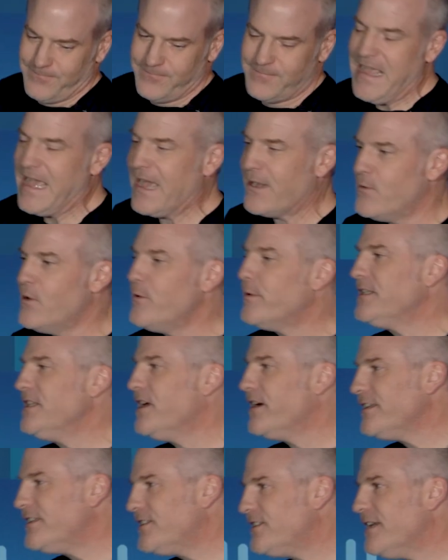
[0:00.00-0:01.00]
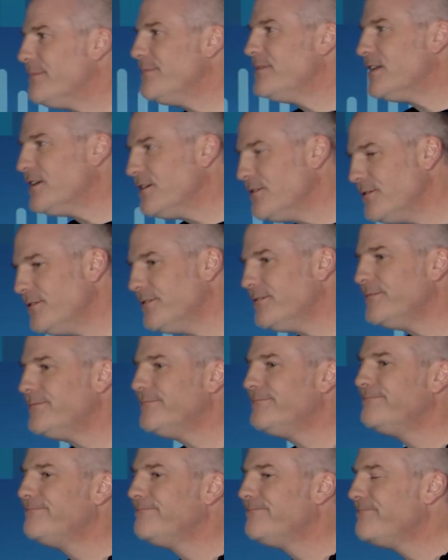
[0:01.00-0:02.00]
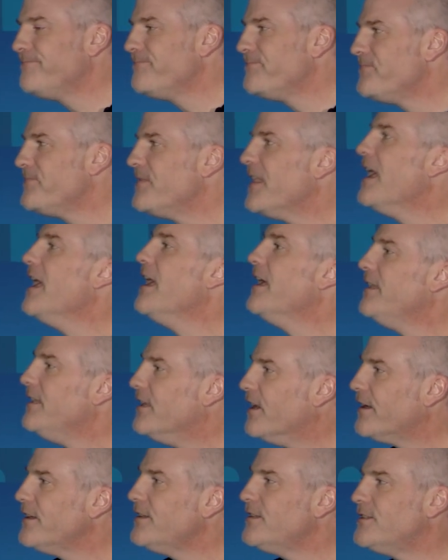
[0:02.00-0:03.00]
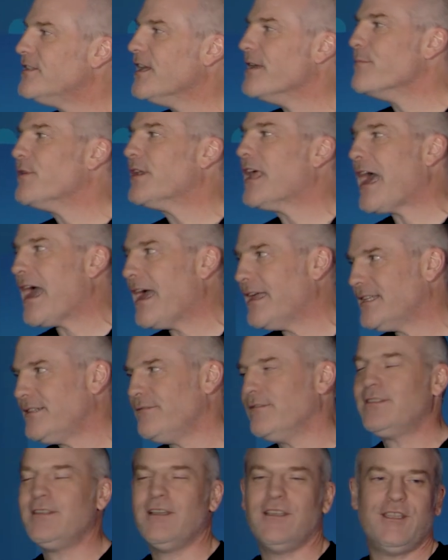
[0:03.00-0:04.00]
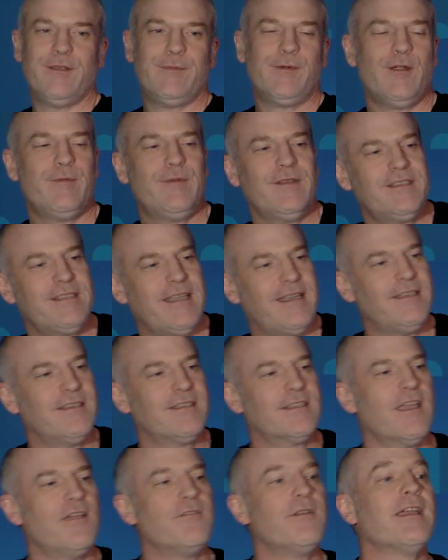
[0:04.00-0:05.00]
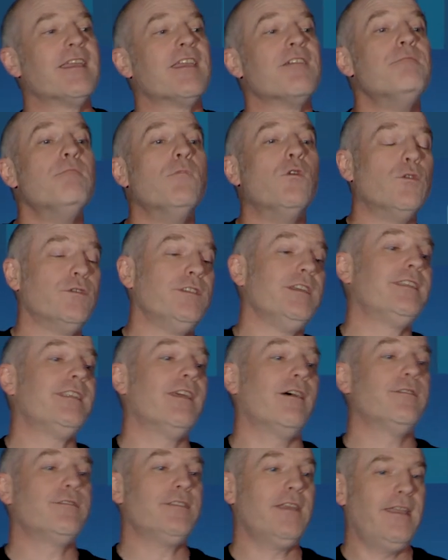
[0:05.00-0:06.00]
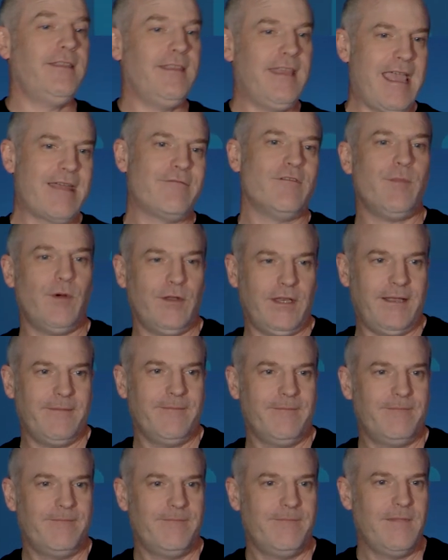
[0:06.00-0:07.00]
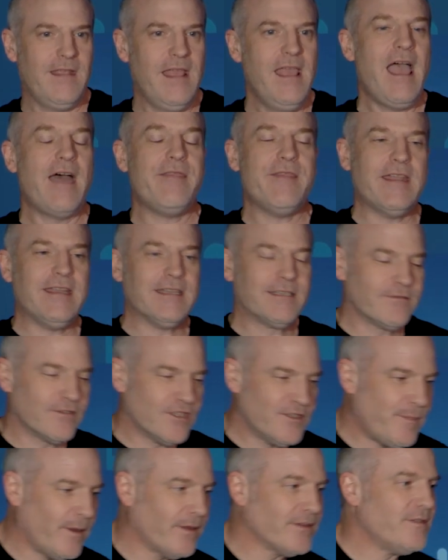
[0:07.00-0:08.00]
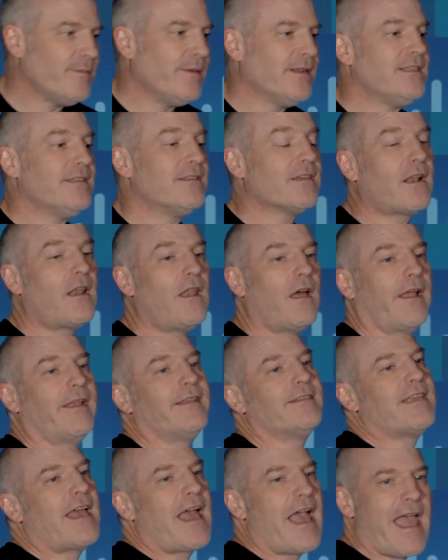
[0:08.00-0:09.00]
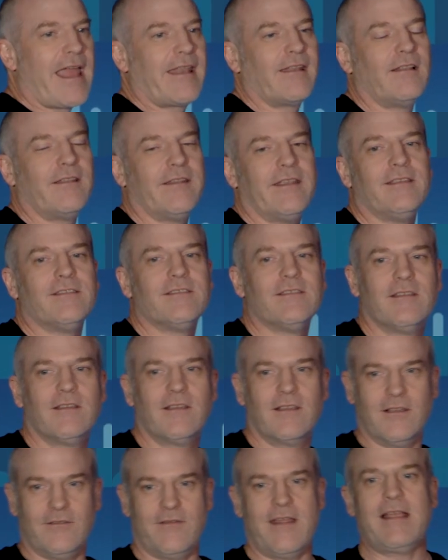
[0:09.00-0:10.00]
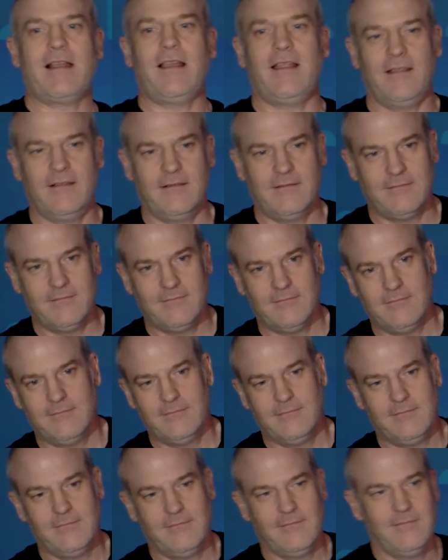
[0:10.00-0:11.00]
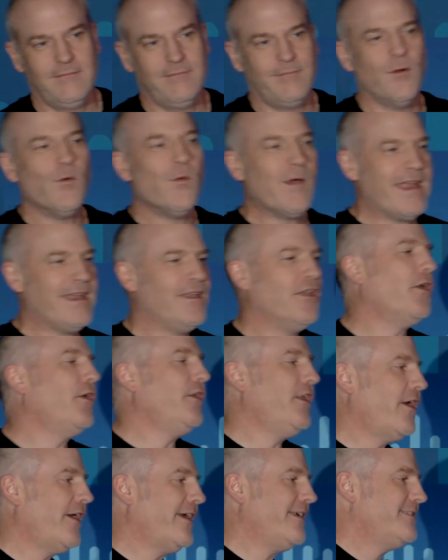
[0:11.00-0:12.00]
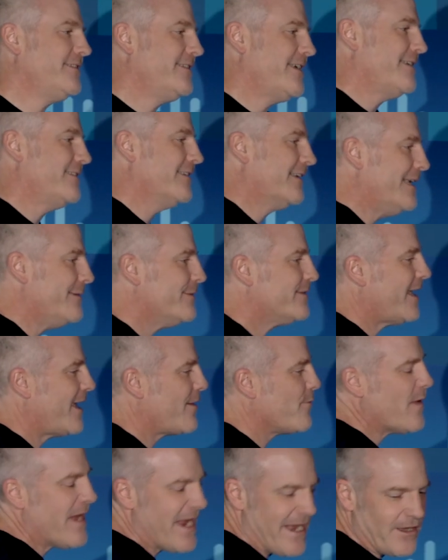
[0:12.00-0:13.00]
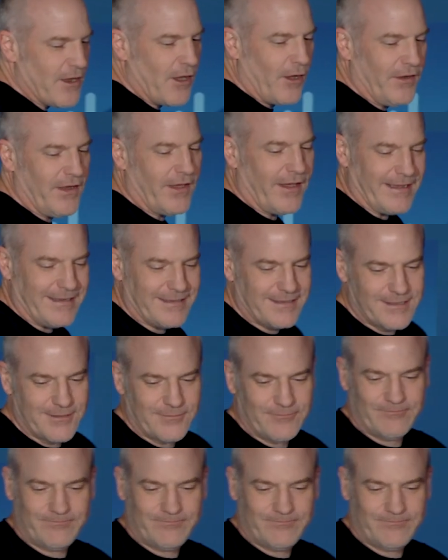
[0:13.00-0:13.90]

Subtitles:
Now, what would Nice Jim do? Nice Jim would actually return the appropriate status code and give more details in the error body. And then it's the responsibility of the client to handle these correctly. But we're not nice, as I keep saying. We're not nice.